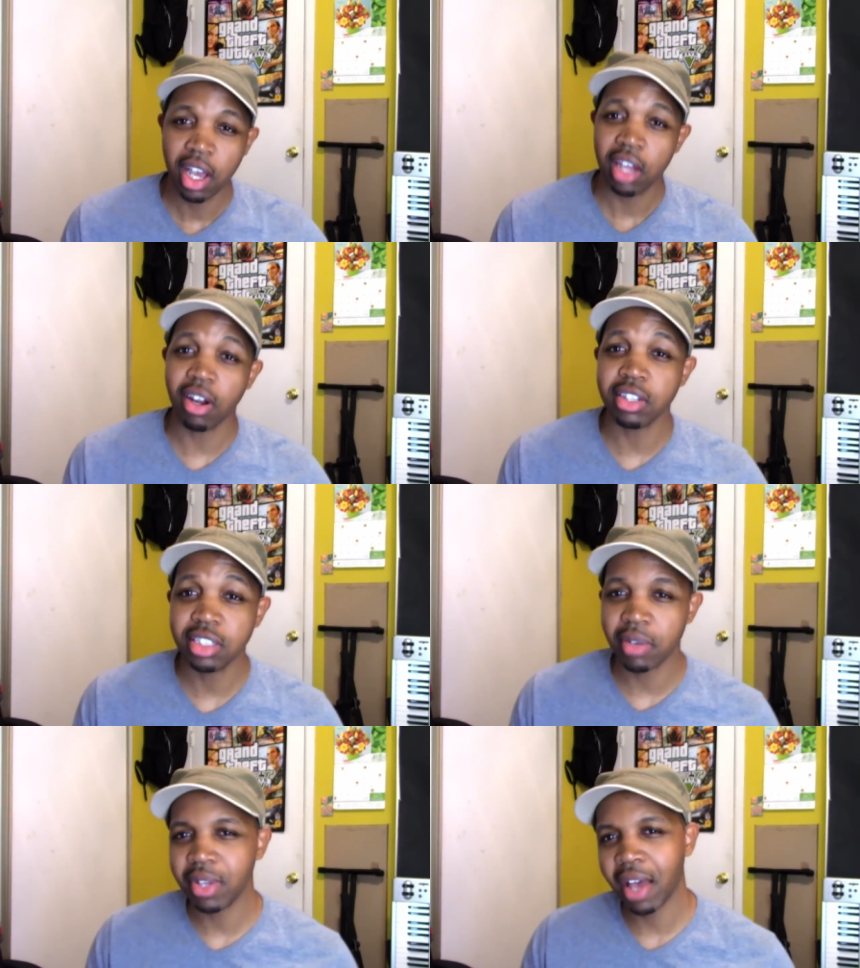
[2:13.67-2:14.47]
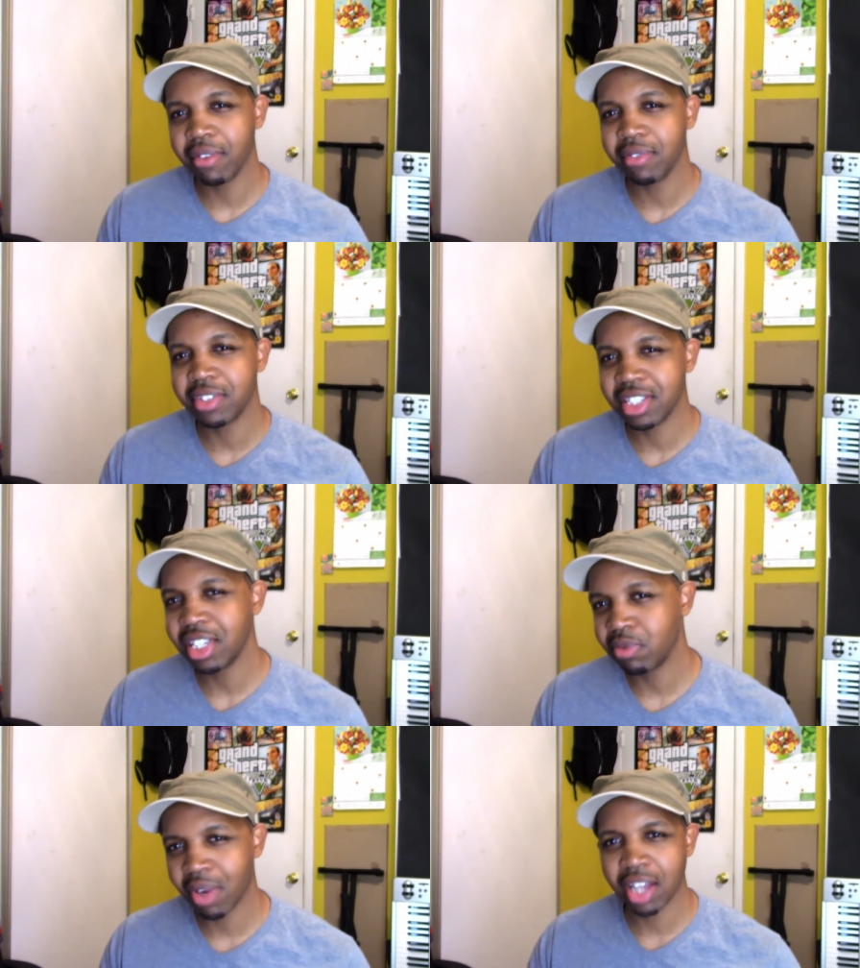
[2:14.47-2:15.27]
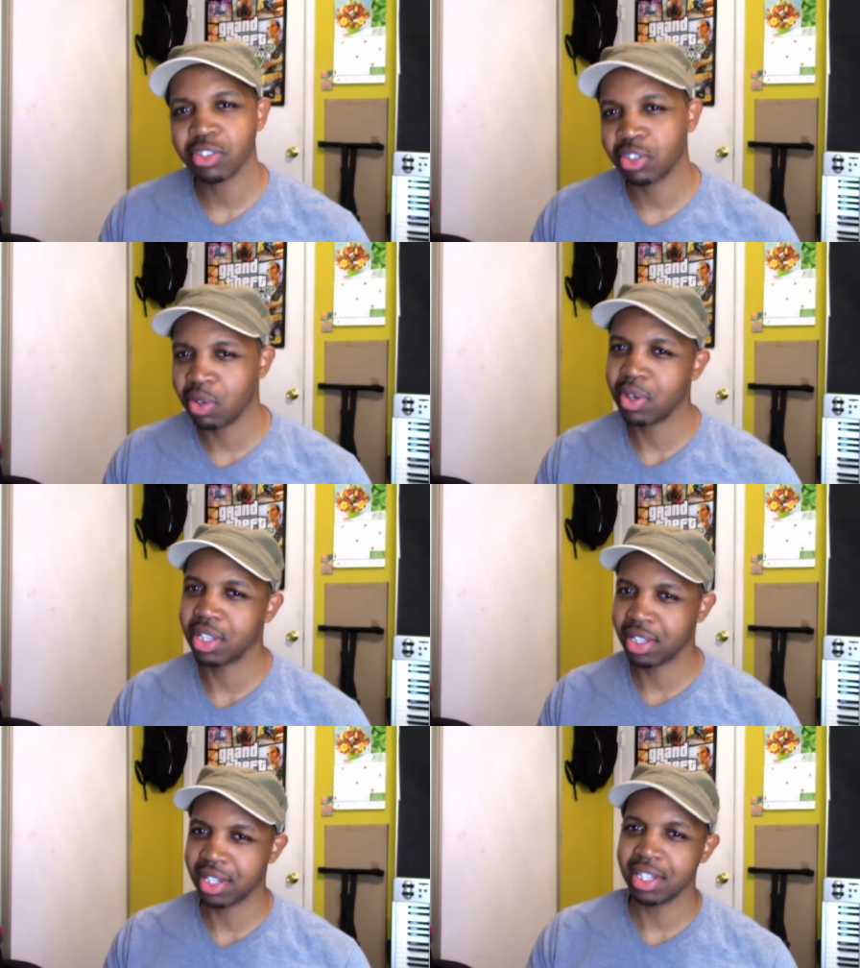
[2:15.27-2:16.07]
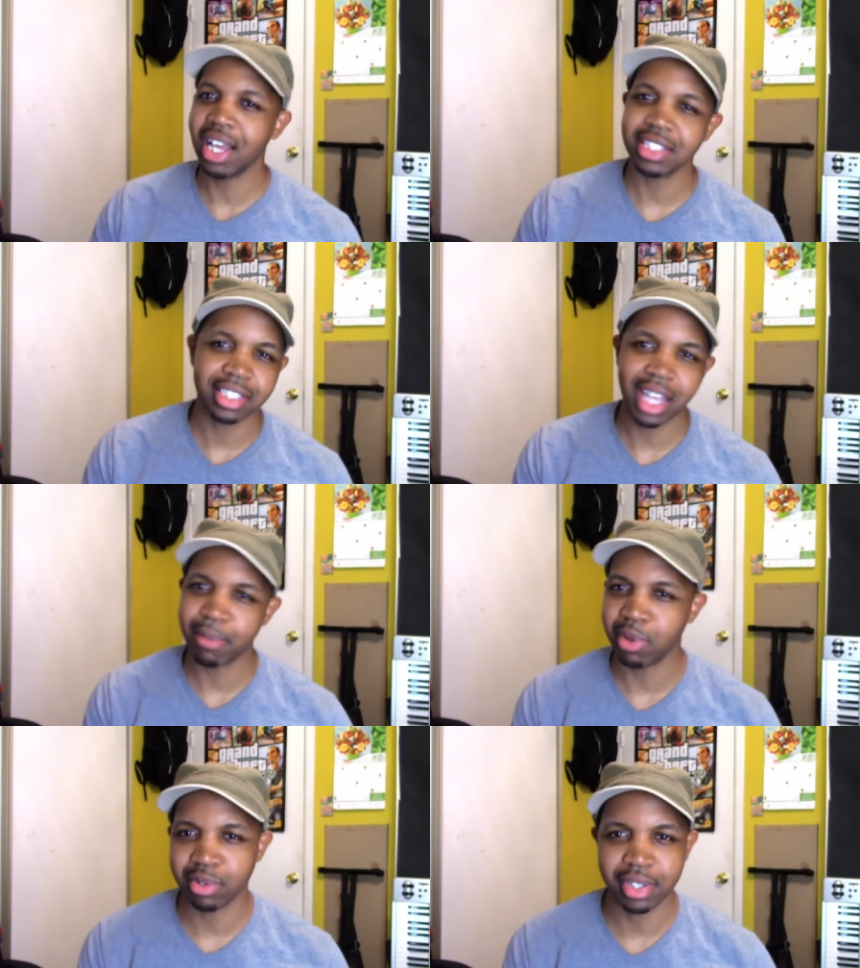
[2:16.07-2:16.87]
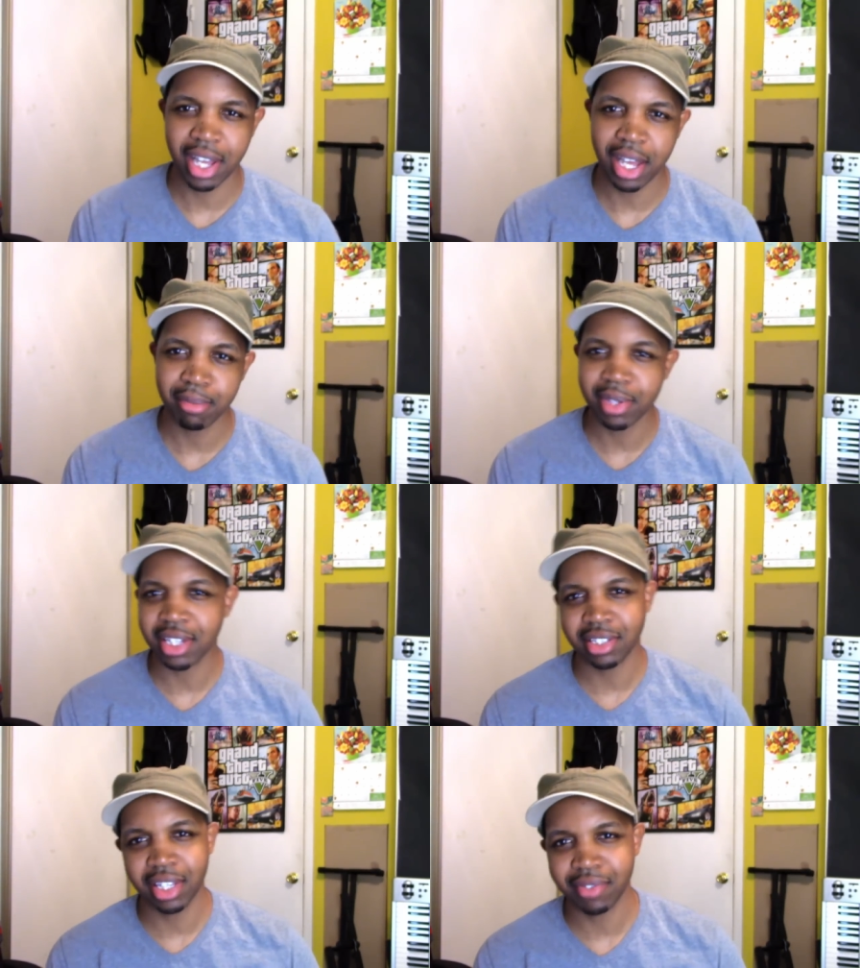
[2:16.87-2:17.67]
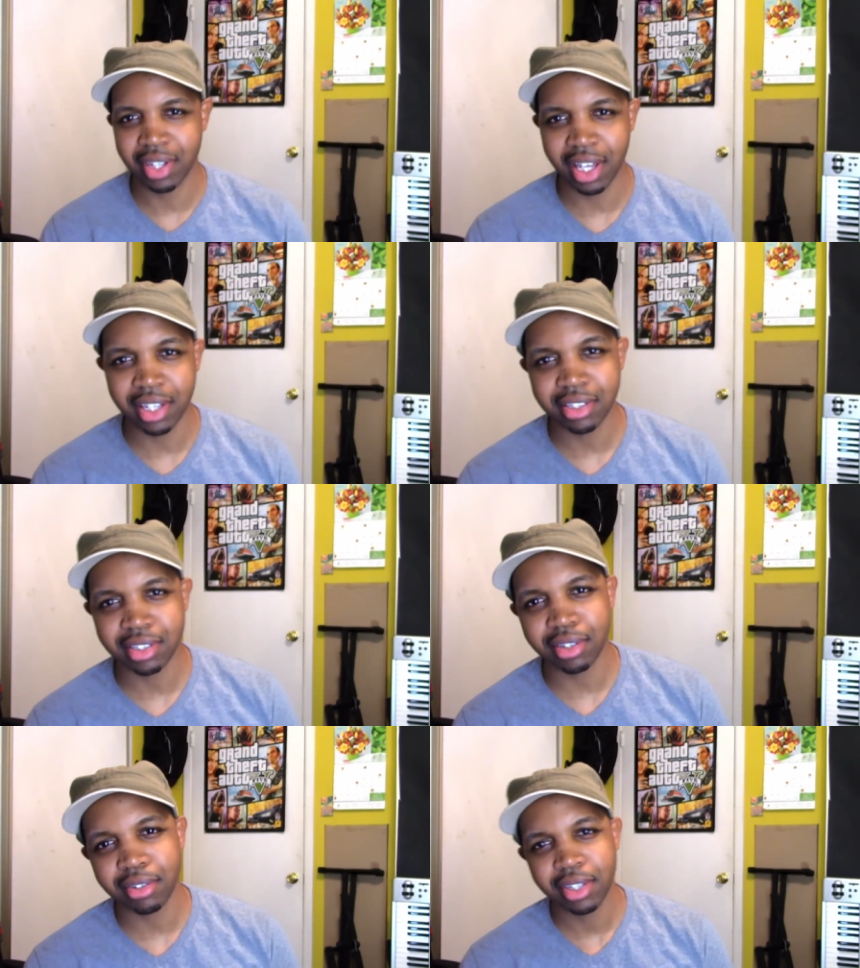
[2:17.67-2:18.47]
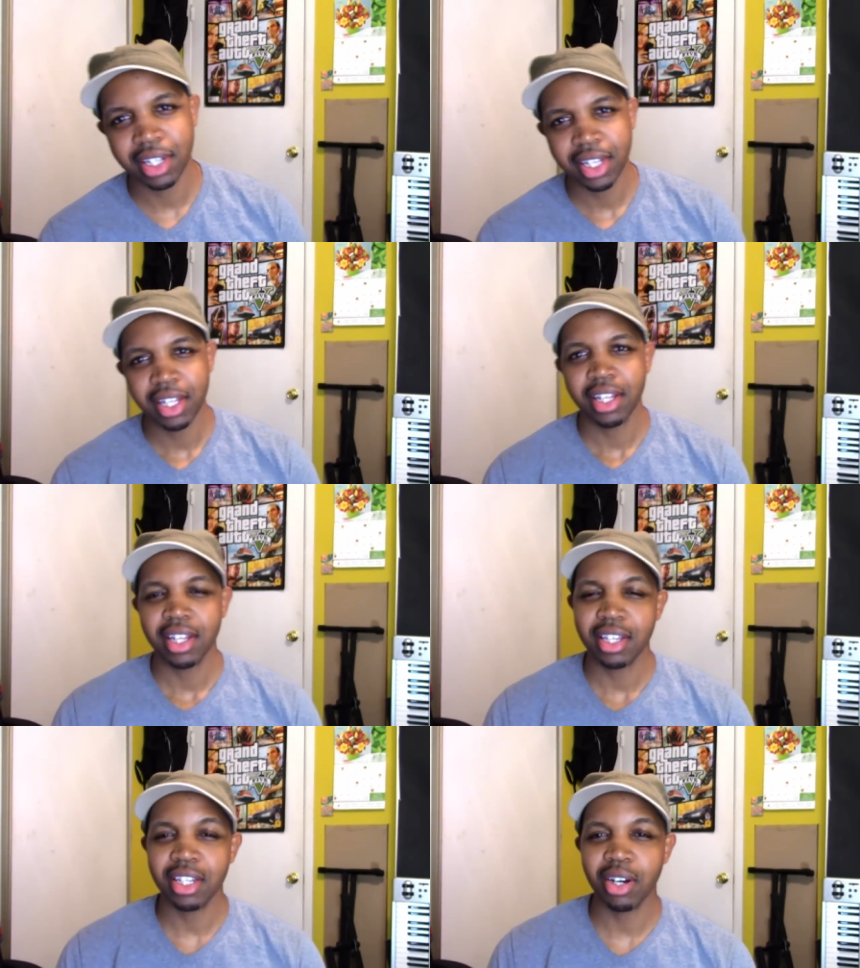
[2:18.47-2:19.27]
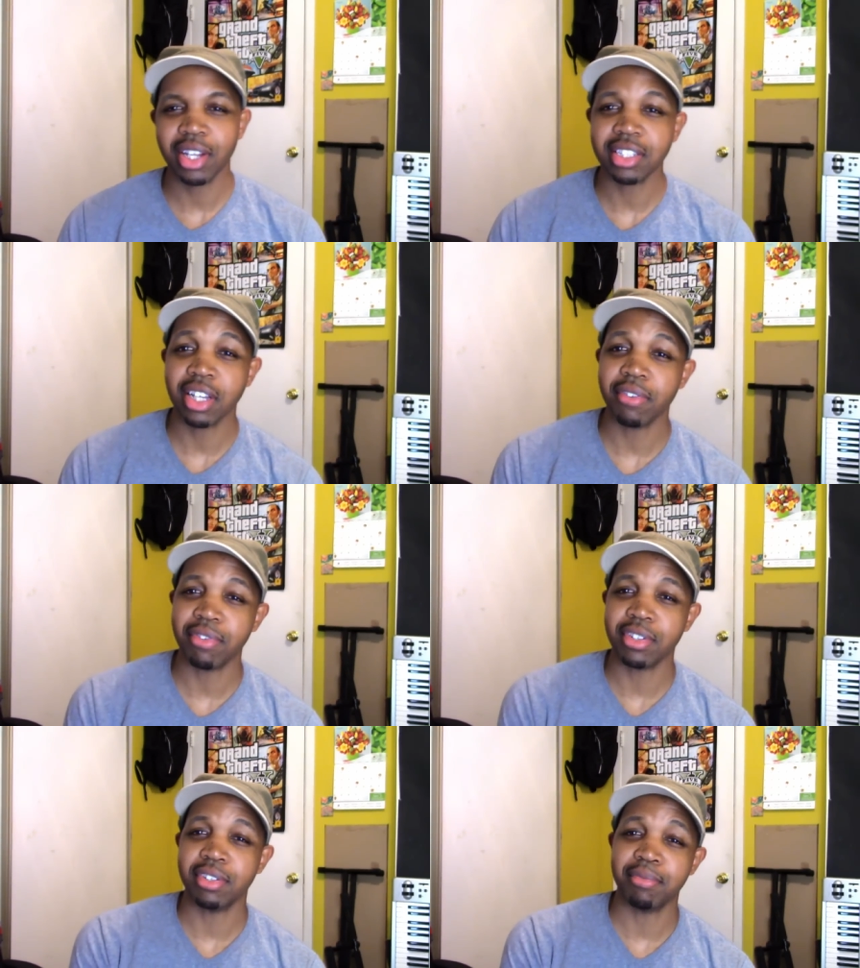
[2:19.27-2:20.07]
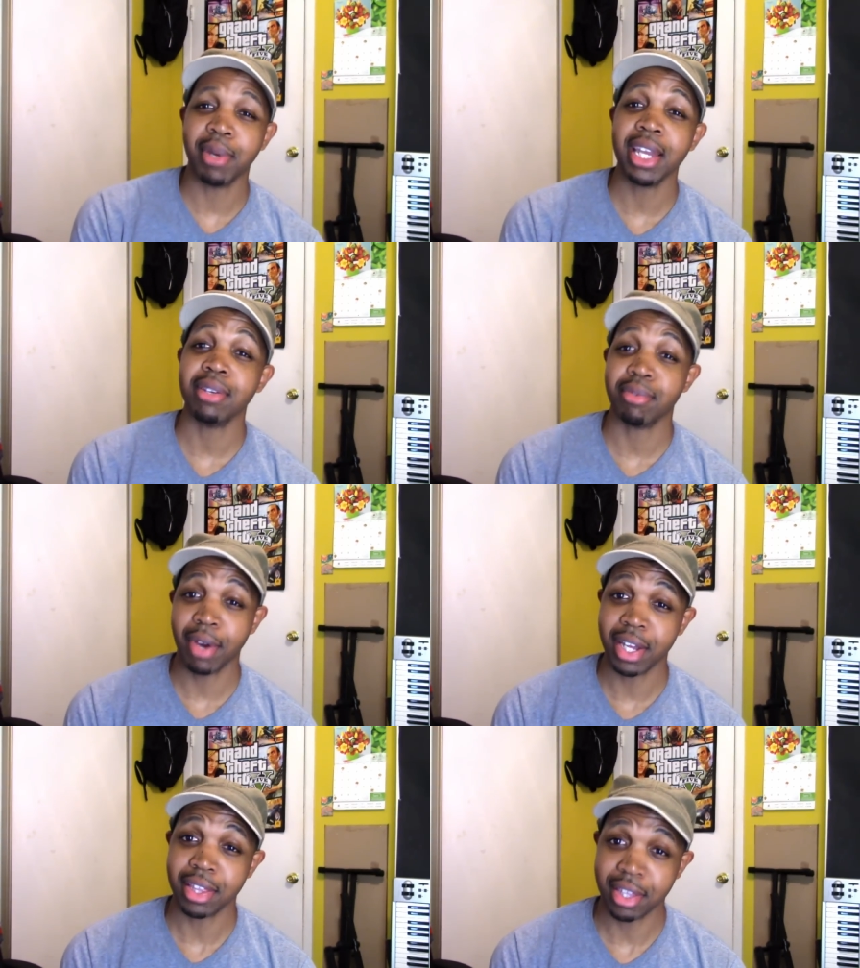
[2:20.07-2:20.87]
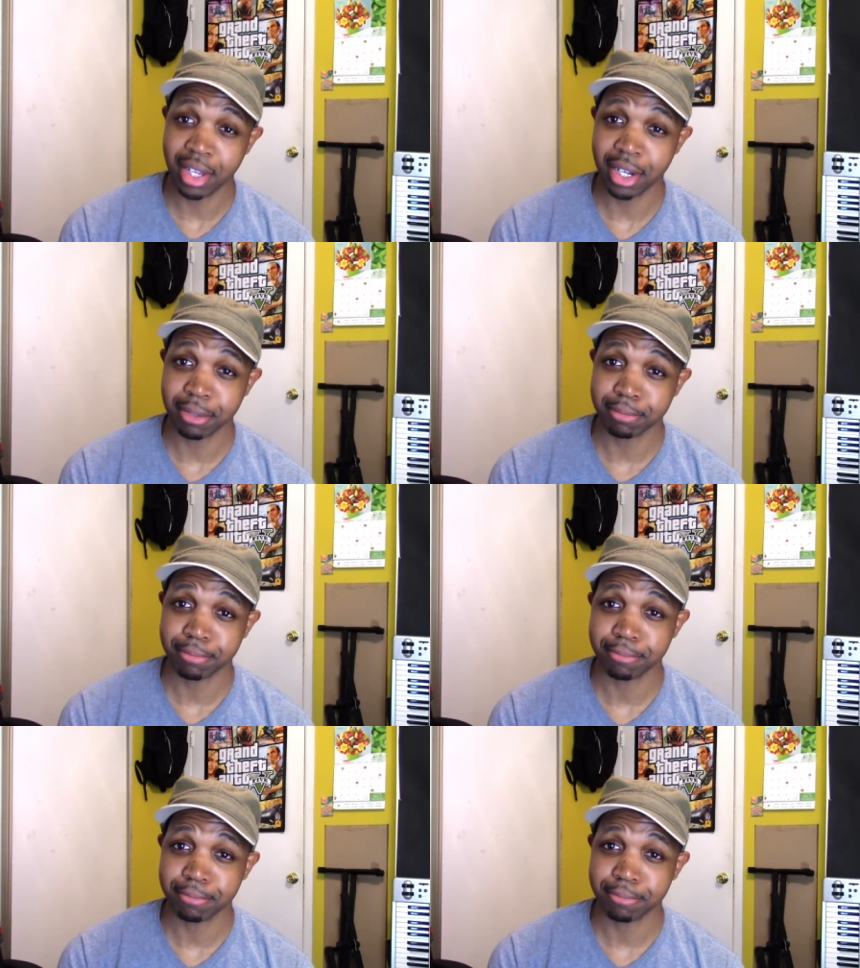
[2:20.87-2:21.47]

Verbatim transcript: and all that stuff. We haven't even seen Roger do anything. He hasn't stopped no time like Stephen has. So, you know, that's up for debate right there.